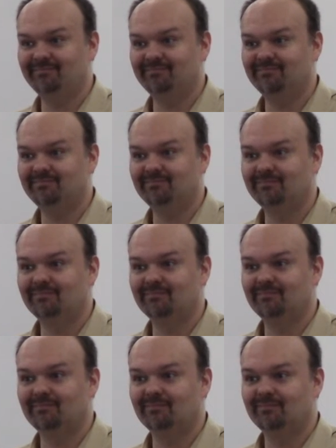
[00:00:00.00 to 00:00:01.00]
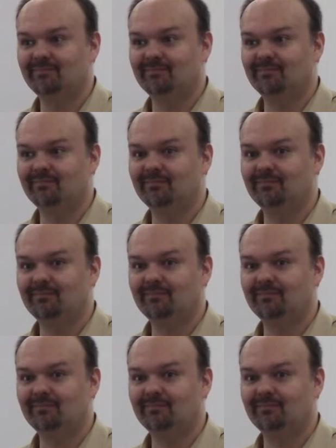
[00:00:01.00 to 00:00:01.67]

(silence)